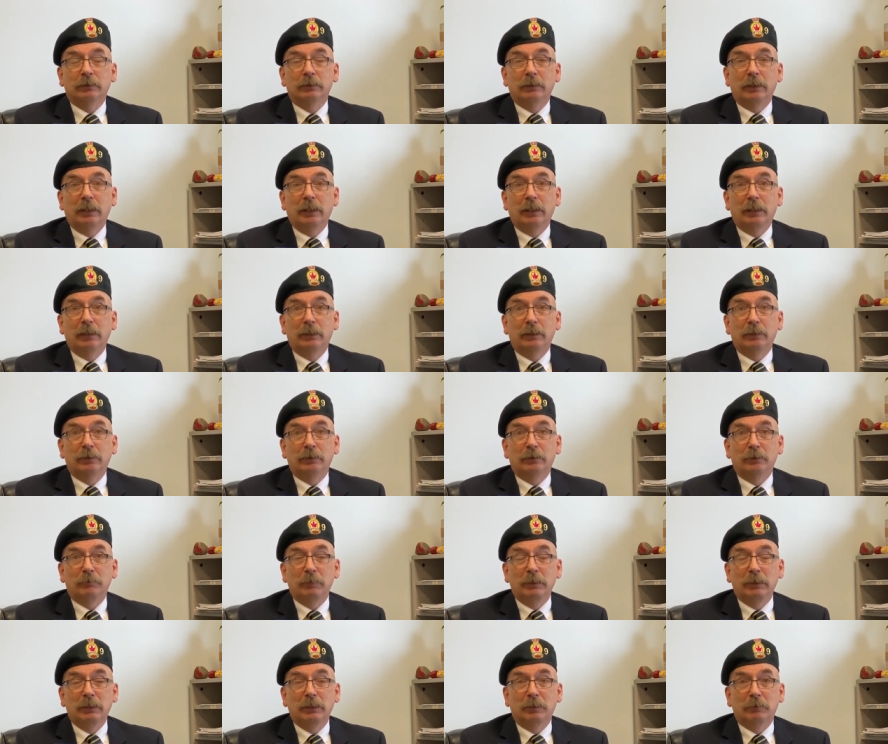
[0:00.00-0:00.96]
and
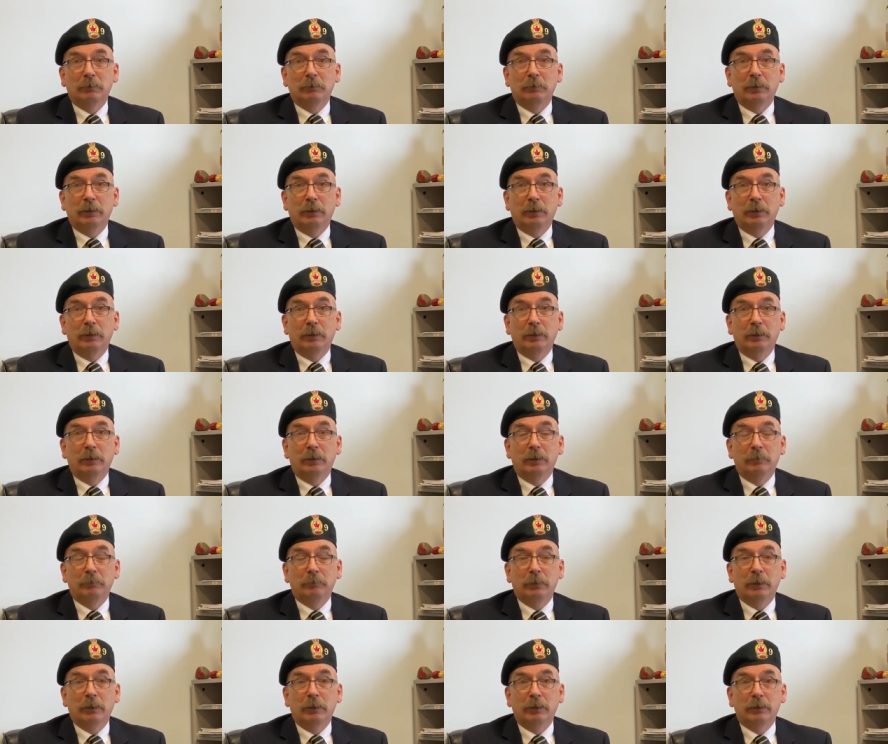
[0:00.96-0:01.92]
be a,
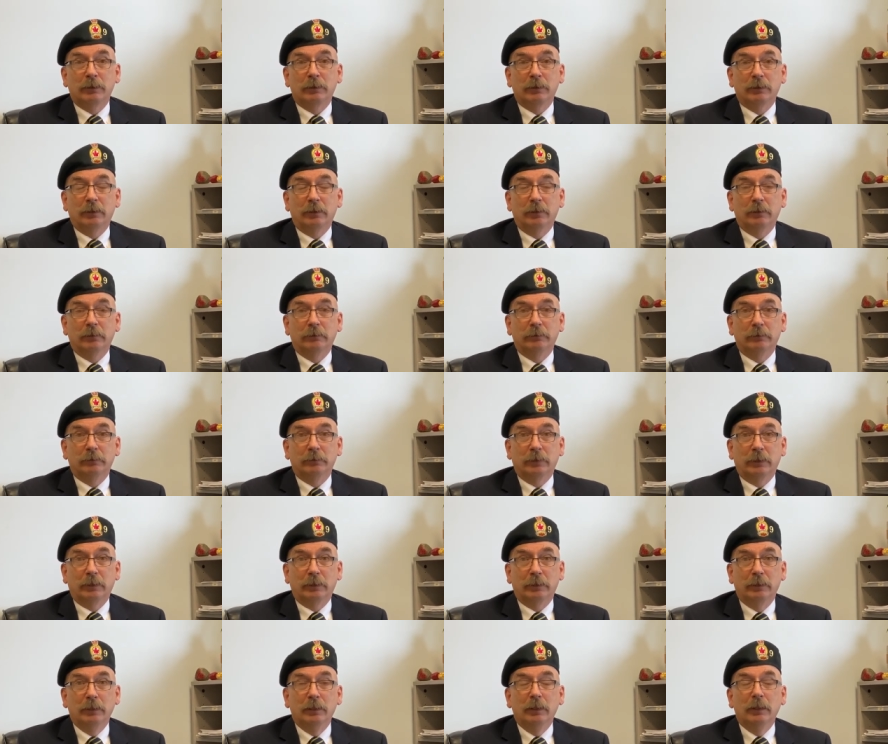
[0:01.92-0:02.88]
a part of uh,